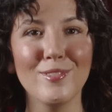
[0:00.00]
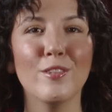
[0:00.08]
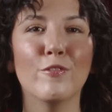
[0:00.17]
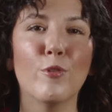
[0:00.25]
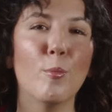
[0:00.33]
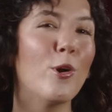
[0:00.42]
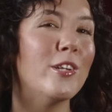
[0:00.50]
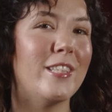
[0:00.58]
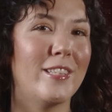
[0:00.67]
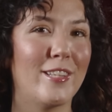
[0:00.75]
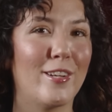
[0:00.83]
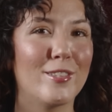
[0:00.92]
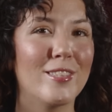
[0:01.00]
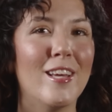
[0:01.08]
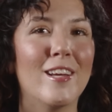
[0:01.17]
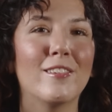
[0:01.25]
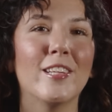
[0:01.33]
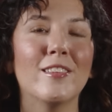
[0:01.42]
For more details,
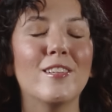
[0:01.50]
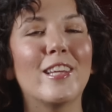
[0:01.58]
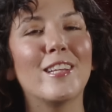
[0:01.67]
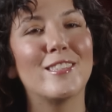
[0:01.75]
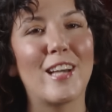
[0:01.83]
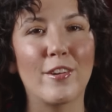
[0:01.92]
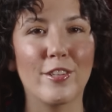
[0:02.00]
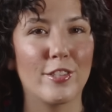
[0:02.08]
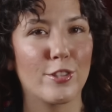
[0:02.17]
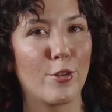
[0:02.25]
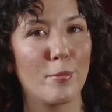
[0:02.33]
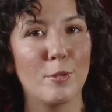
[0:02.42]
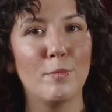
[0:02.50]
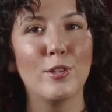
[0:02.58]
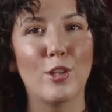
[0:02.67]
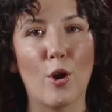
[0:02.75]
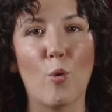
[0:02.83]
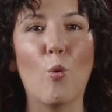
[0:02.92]
click the link down in the description
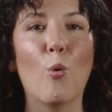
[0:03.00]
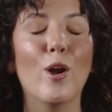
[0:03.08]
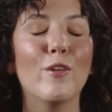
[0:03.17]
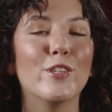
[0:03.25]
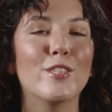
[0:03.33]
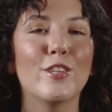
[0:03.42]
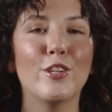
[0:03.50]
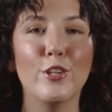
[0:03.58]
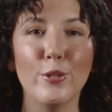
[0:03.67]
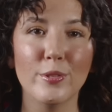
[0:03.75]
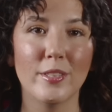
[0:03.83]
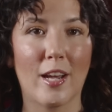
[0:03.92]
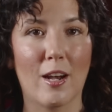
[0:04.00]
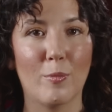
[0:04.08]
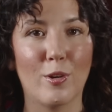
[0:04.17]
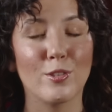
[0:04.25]
below or visit the news tab on